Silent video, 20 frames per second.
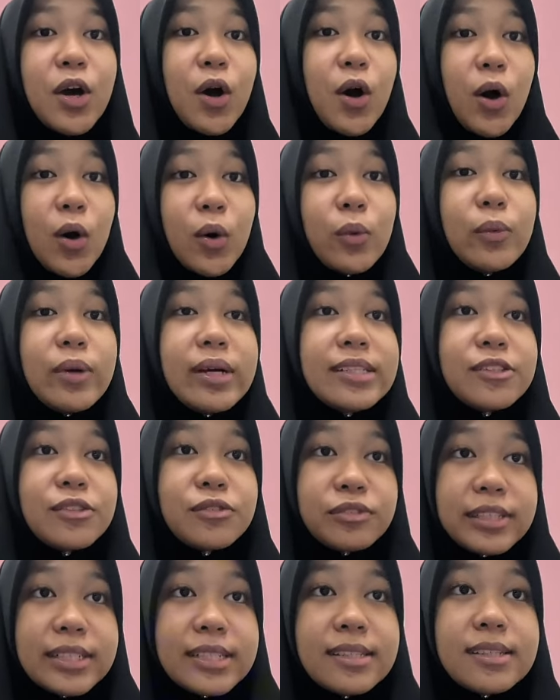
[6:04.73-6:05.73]
always
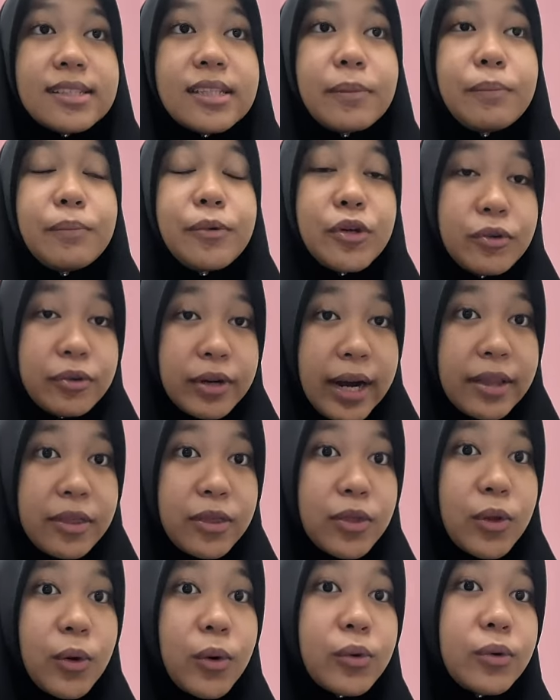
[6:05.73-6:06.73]
rinse the burette
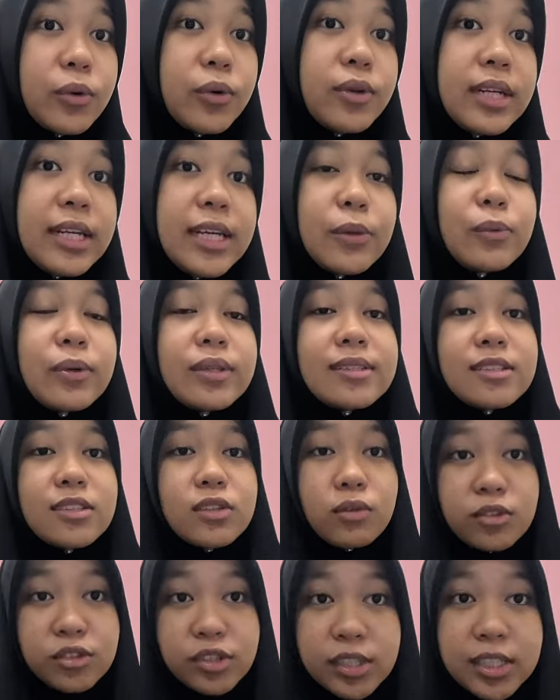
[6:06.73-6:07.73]
thoroughly with the
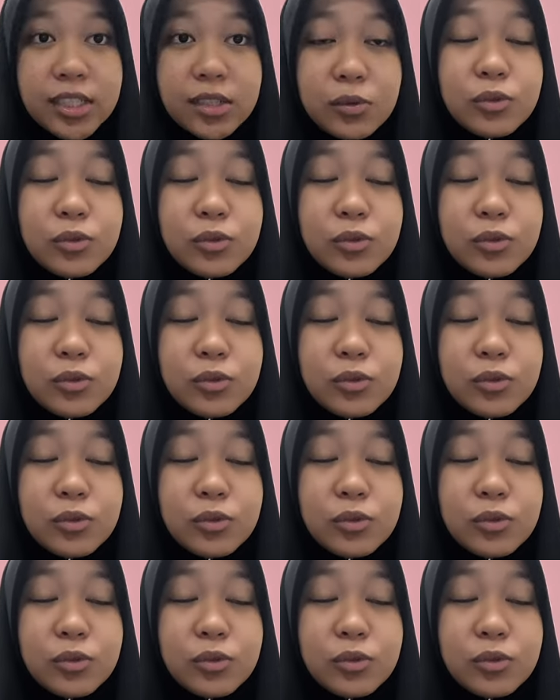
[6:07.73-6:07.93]
solution,